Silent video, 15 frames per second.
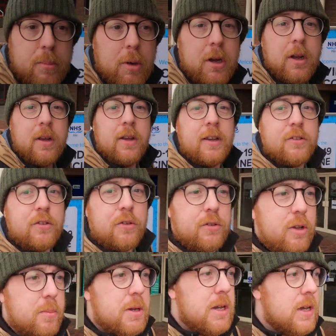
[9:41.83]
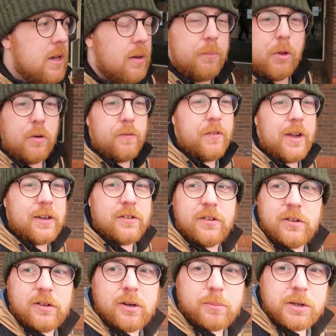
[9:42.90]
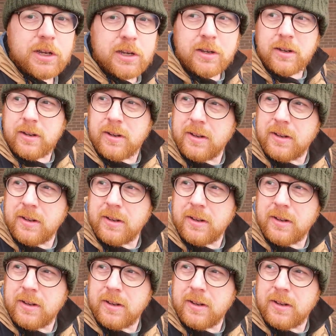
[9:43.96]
But it's not to be. I'm not vaccined up yet.